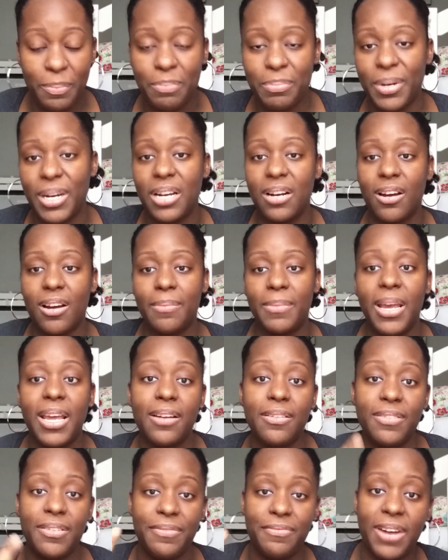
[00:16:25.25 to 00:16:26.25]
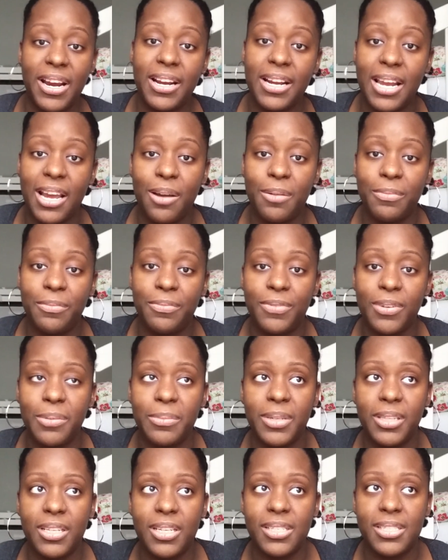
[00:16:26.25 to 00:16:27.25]
But and right now I'm
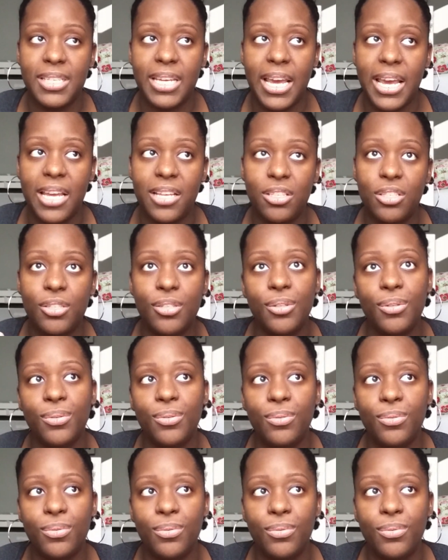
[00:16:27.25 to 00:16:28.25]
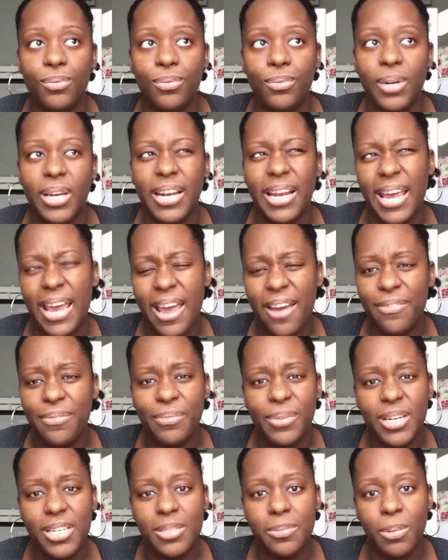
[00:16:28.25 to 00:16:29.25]
filming this at 2.5
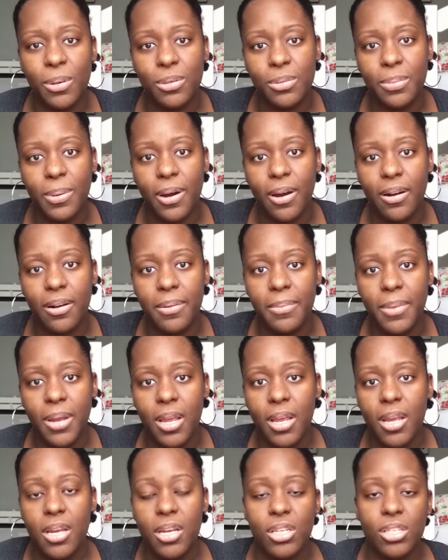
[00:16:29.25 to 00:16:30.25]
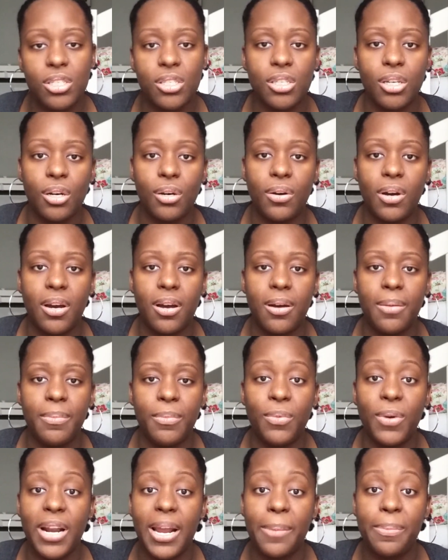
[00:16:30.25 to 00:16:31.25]
weeks postpartum.
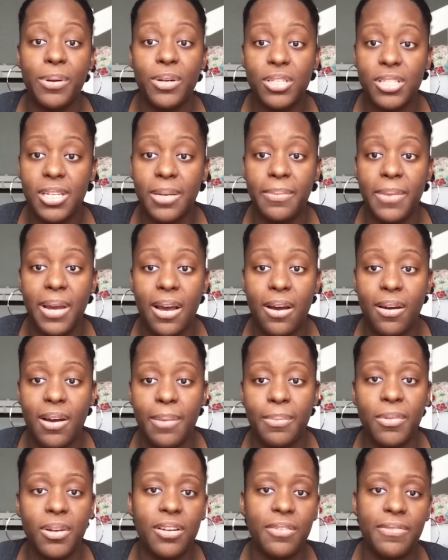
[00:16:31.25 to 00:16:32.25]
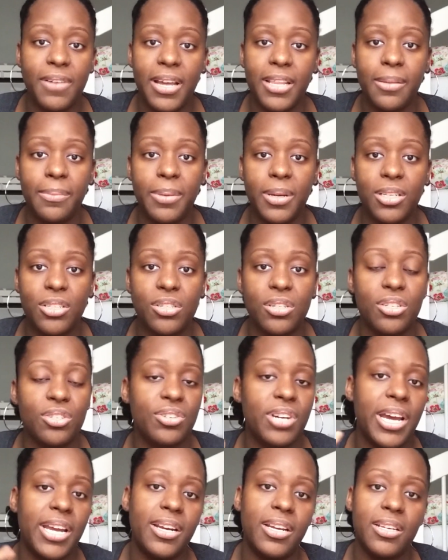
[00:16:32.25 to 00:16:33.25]
So when I pushed him out, I'm gonna find the picture and
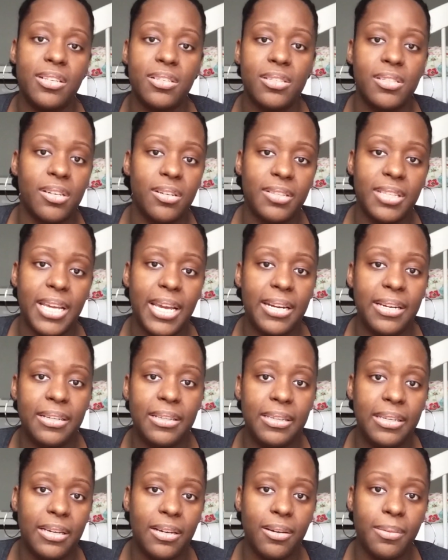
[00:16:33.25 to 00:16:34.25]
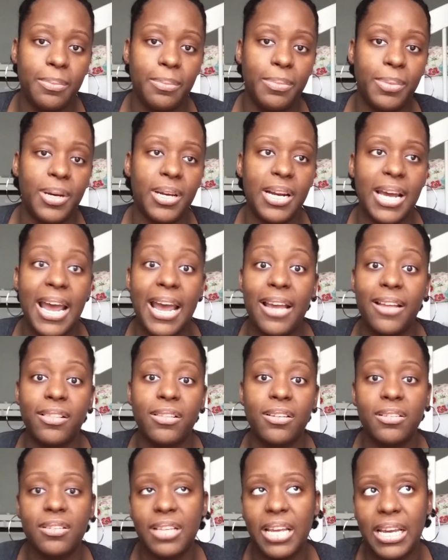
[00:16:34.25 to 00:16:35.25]
try to insert that in there. But I
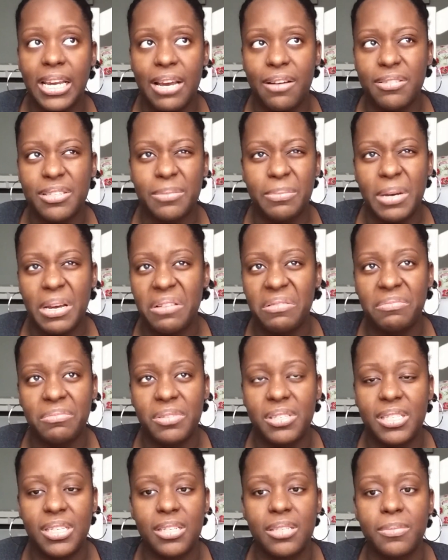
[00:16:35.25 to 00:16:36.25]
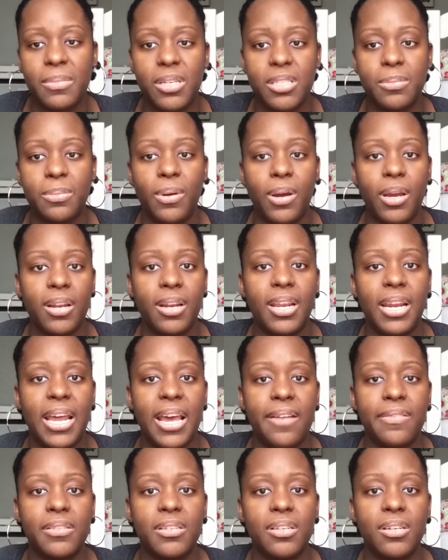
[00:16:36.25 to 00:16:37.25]
look like I was about 6 months pregnant
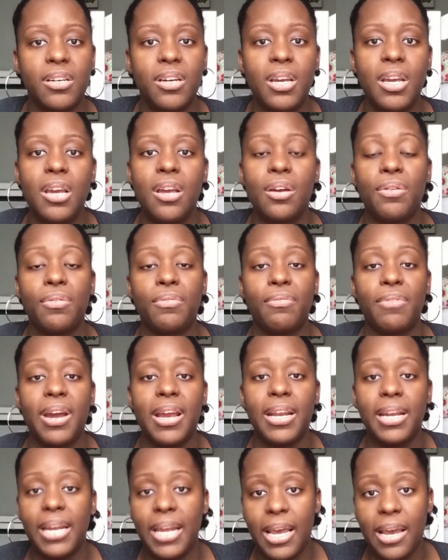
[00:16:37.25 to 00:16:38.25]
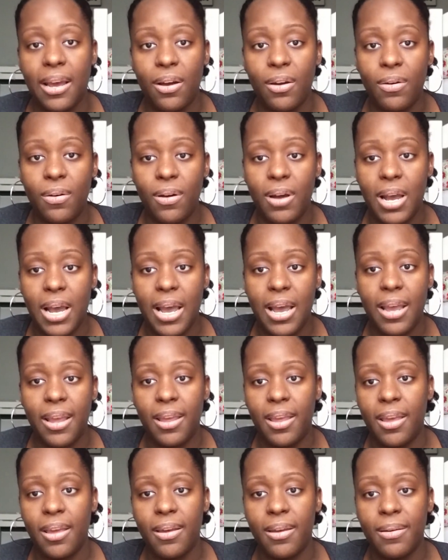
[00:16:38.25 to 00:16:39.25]
after. Right now I
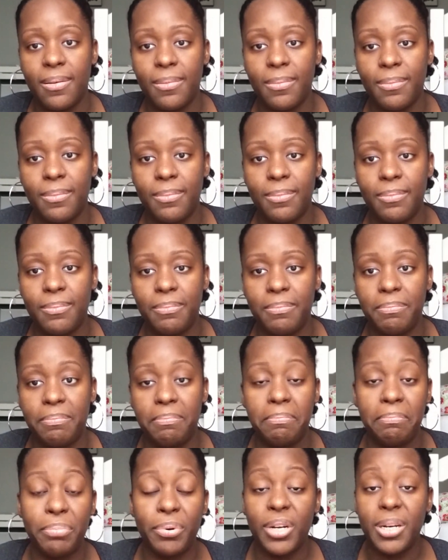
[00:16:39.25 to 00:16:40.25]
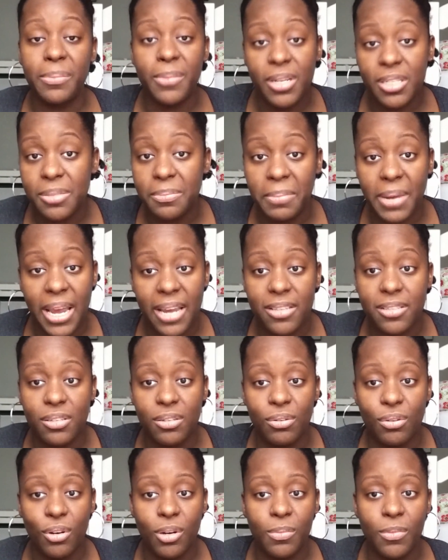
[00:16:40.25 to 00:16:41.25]
am pretty much back
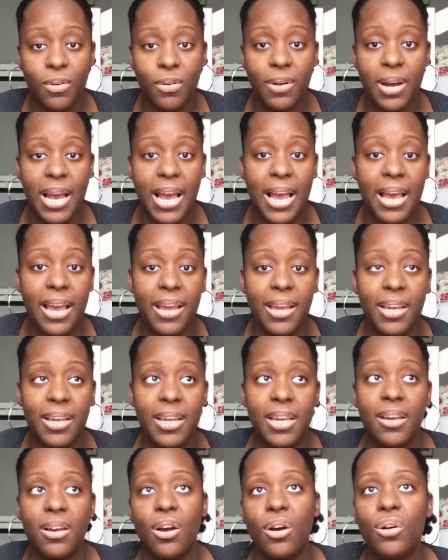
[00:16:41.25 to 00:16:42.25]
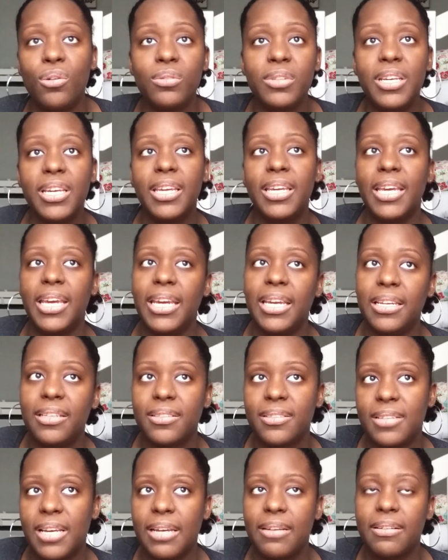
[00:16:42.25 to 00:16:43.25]
to normal. I only
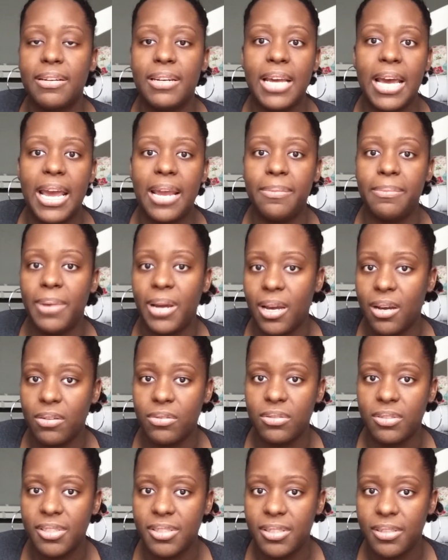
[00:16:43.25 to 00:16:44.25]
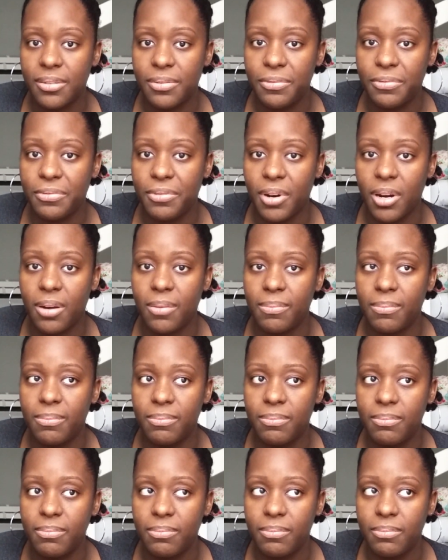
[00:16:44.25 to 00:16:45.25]
gained like 9 pounds
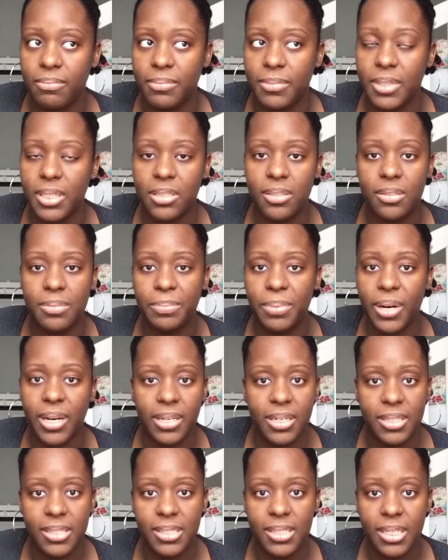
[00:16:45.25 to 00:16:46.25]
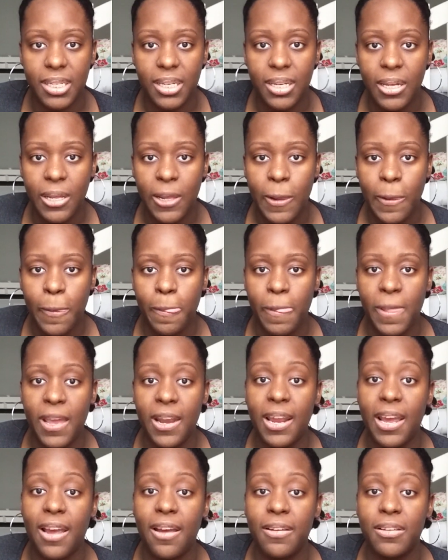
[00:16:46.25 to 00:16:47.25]
from this pregnancy,
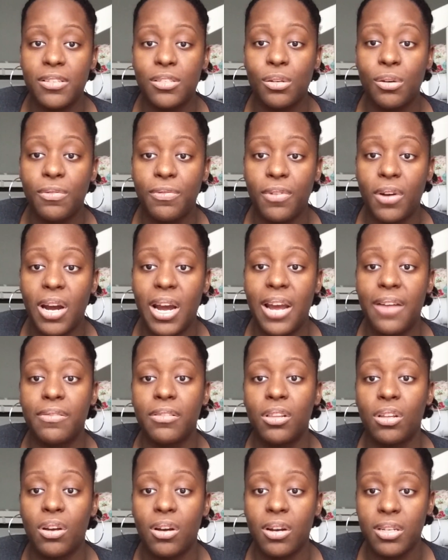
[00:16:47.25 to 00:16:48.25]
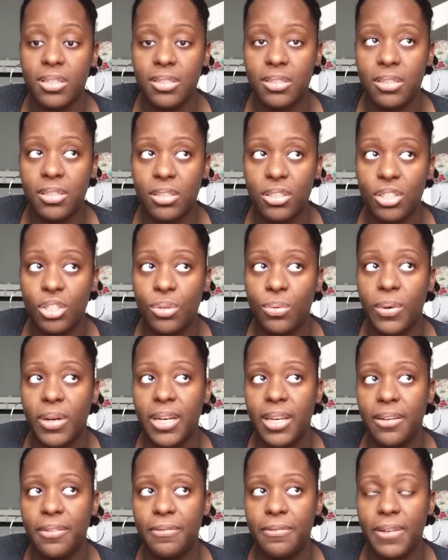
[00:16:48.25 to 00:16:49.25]
and so far I've lost
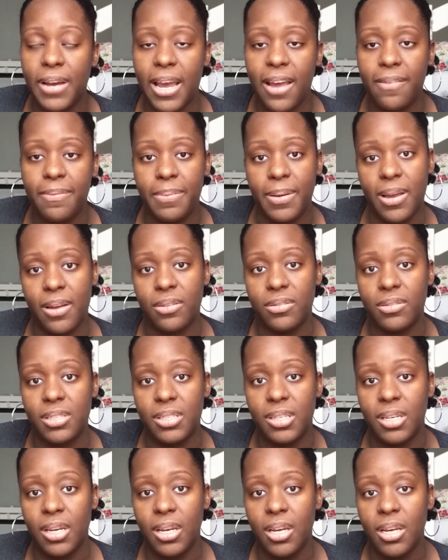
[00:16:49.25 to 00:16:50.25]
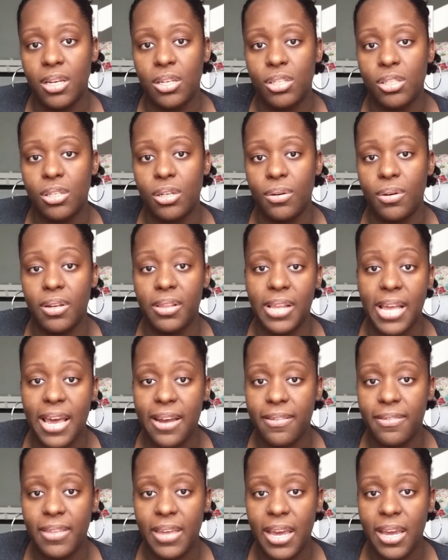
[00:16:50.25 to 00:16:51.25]
25 pounds. So a
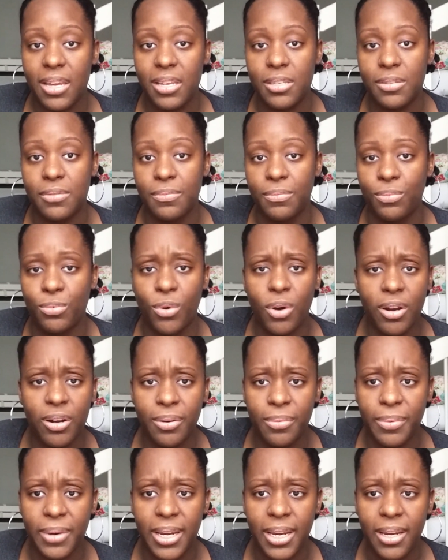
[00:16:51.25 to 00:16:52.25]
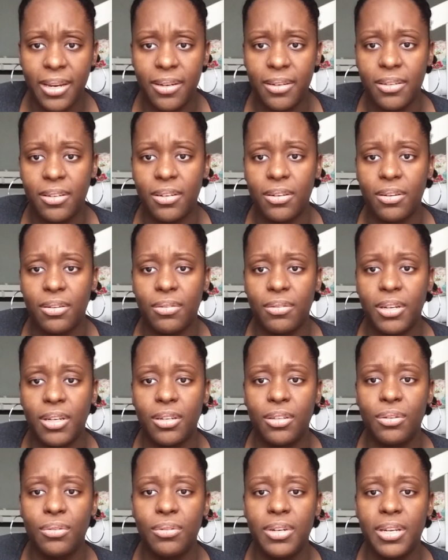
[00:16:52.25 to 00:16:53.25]
lot of that is water weight,
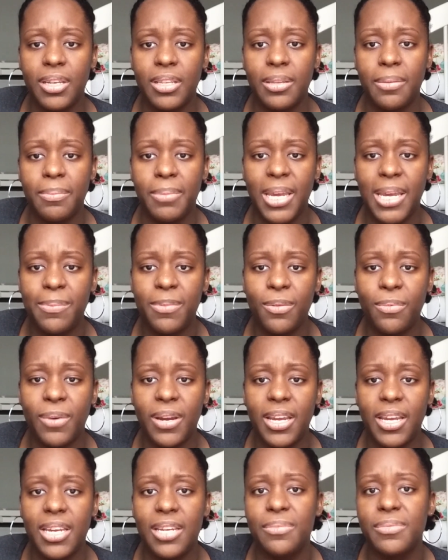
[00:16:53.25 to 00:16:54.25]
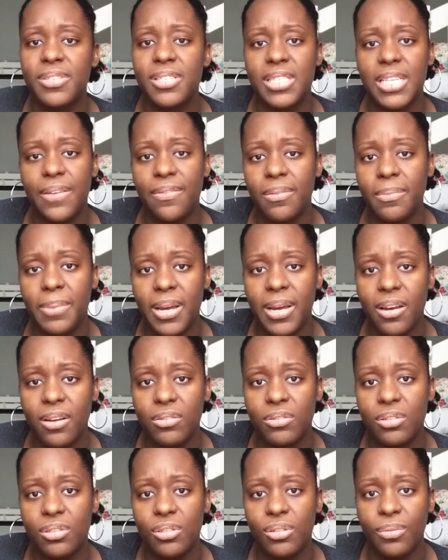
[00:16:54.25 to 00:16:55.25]
including the baby weight. He was 7
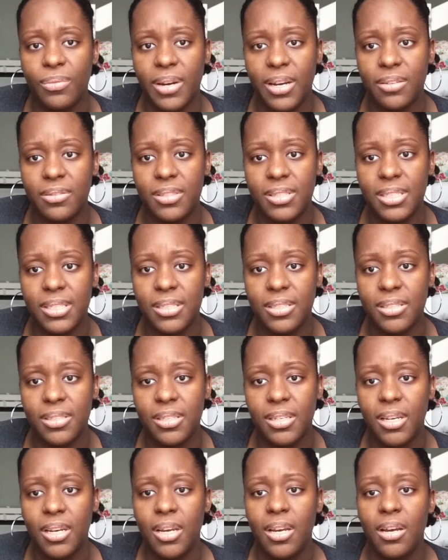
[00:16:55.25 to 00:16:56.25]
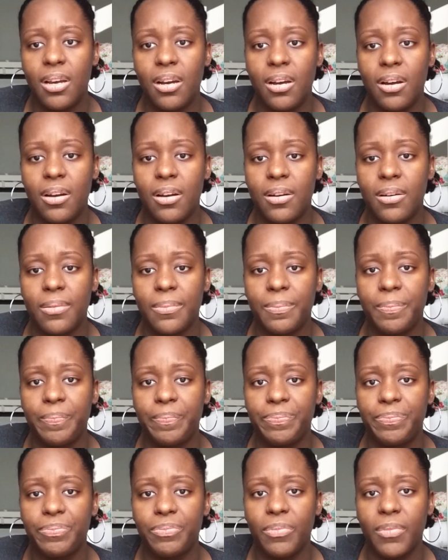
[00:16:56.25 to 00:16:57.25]
pounds 2 ounces. And
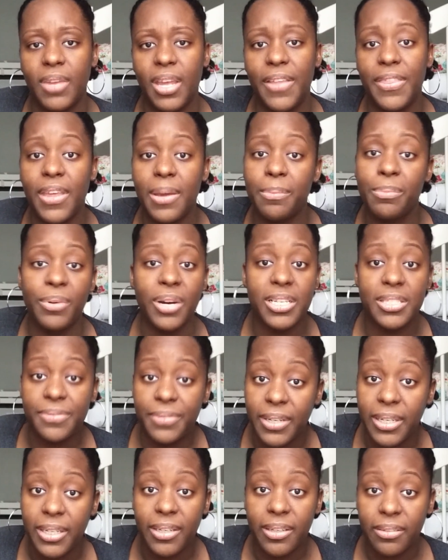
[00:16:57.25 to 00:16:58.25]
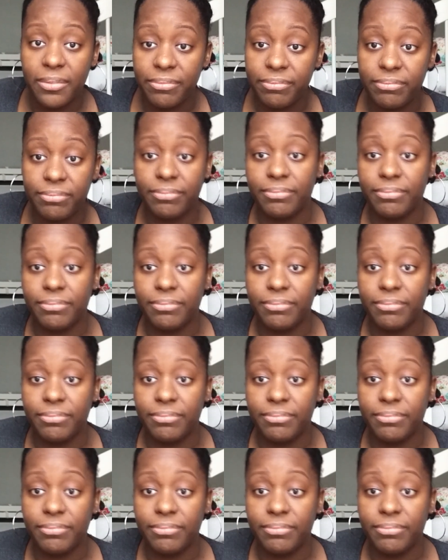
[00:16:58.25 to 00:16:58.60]
then breastfeeding.